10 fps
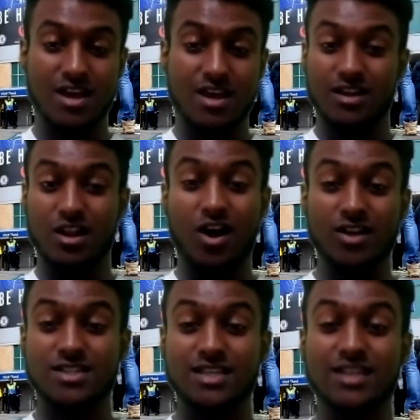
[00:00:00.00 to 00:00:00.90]

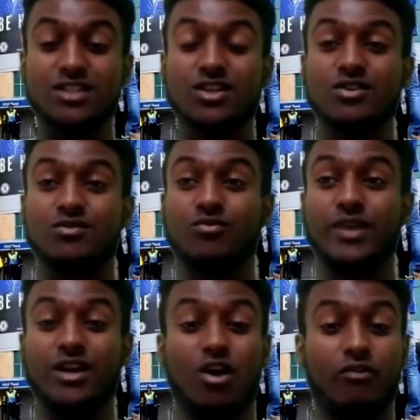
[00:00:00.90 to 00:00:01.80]
Last season, we
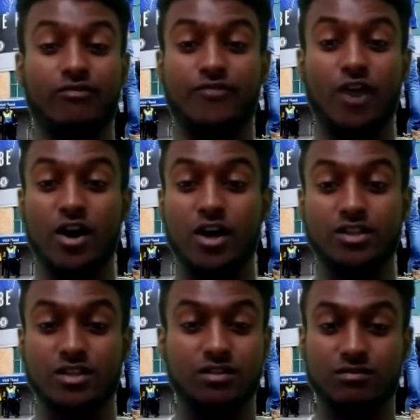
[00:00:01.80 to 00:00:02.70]
got third,
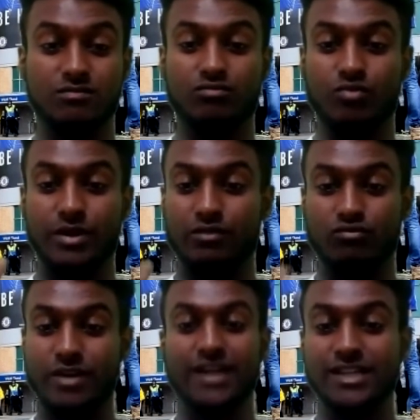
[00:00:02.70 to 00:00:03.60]
and we
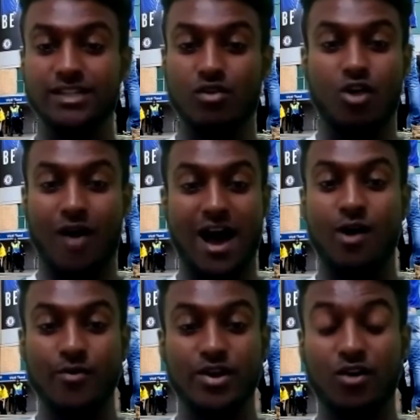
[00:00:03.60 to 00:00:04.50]
really don't know how
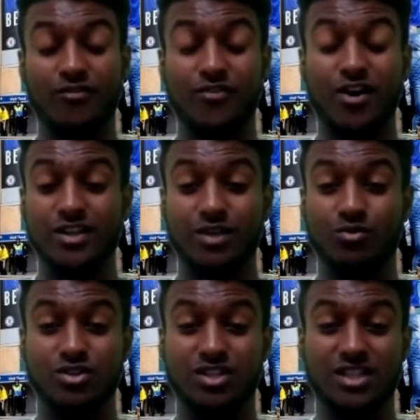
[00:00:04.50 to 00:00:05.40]
we got third. It
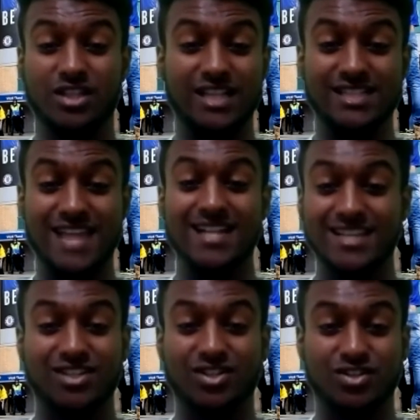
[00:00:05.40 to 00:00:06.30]
was the
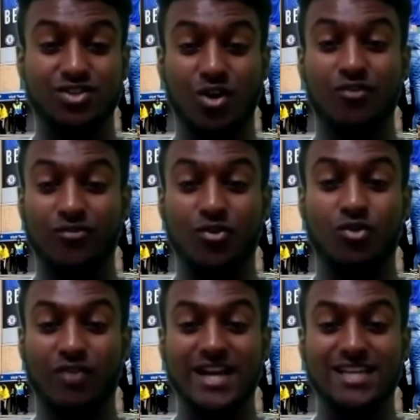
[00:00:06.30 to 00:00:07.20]
deadest top 4
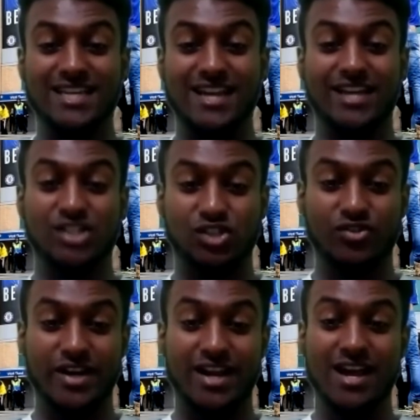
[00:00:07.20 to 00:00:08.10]
race in
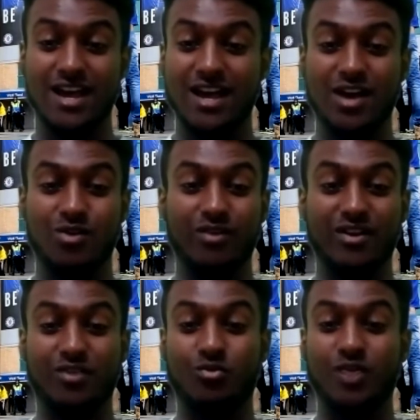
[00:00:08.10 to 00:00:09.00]
history.
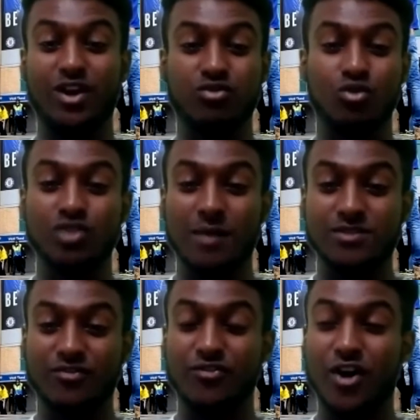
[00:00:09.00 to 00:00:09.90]
We crawled up to
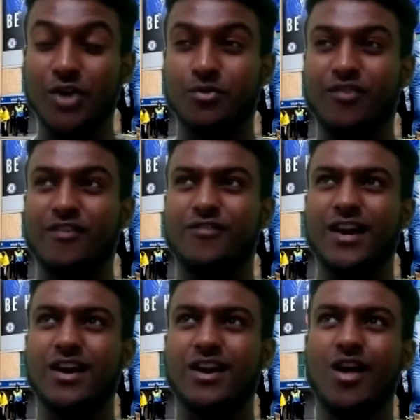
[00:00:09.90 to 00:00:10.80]
third with, I
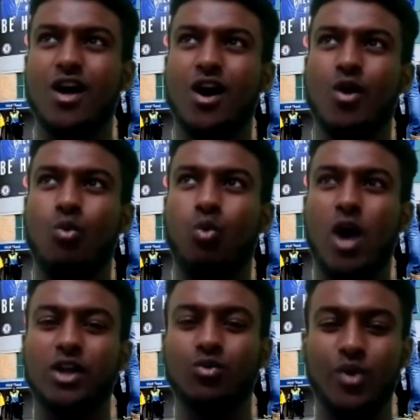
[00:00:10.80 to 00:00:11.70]
think,
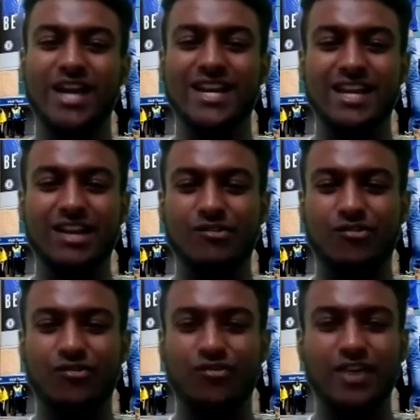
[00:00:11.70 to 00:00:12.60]
1 win
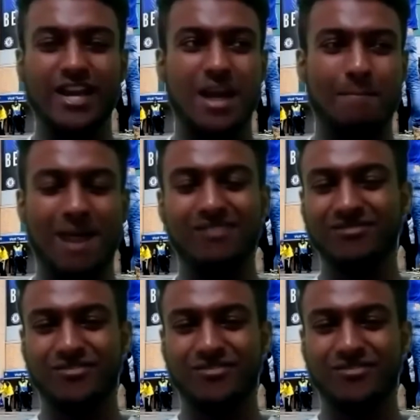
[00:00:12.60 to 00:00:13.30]
in a month,